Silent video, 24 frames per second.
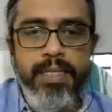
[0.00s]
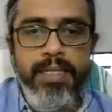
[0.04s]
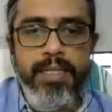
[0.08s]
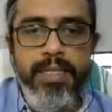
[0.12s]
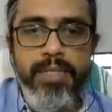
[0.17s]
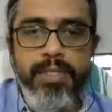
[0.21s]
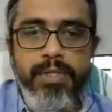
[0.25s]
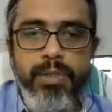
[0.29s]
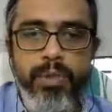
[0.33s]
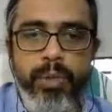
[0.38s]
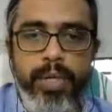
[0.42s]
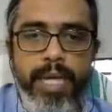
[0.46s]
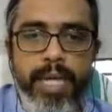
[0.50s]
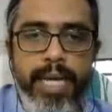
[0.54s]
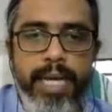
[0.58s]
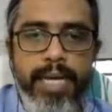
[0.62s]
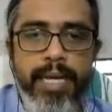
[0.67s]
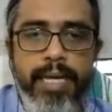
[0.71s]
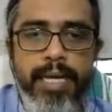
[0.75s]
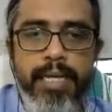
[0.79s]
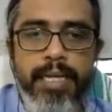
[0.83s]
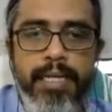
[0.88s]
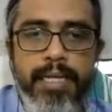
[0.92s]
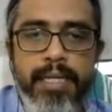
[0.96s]
it's
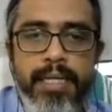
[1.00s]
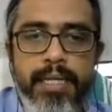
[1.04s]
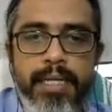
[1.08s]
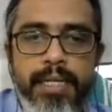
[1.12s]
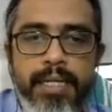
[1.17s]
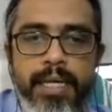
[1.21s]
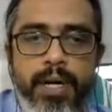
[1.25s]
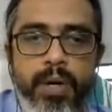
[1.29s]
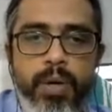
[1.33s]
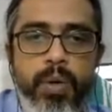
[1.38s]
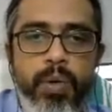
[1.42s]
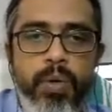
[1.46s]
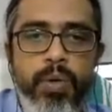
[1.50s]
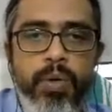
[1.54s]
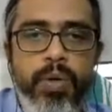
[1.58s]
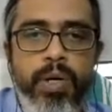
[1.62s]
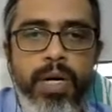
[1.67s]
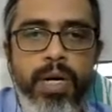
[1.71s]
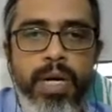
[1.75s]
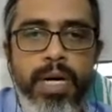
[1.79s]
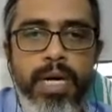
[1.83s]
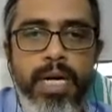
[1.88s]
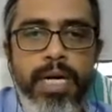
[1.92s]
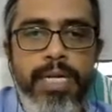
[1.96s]
okay. Now
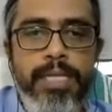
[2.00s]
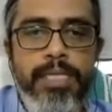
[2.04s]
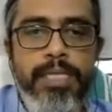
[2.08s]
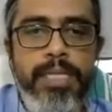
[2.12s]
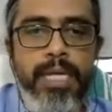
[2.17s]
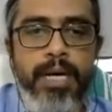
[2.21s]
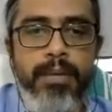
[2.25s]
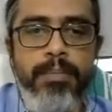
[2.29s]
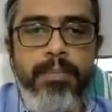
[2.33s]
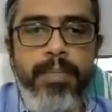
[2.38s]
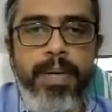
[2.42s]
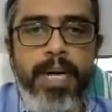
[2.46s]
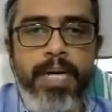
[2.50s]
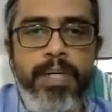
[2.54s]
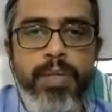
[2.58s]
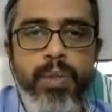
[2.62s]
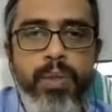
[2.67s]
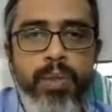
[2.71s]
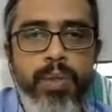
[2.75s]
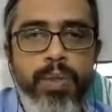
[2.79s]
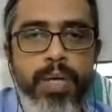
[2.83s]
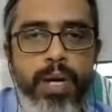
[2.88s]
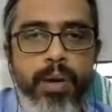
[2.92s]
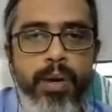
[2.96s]
let us come back
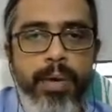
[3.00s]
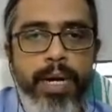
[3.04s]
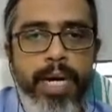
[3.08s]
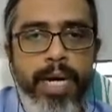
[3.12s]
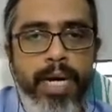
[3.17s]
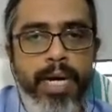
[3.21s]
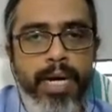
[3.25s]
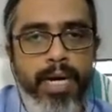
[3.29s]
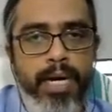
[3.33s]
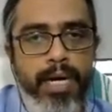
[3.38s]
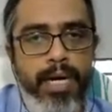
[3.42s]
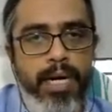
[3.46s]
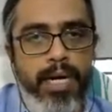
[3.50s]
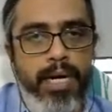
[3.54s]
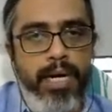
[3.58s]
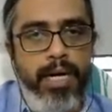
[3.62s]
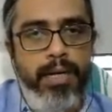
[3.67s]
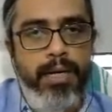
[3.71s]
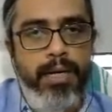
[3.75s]
to our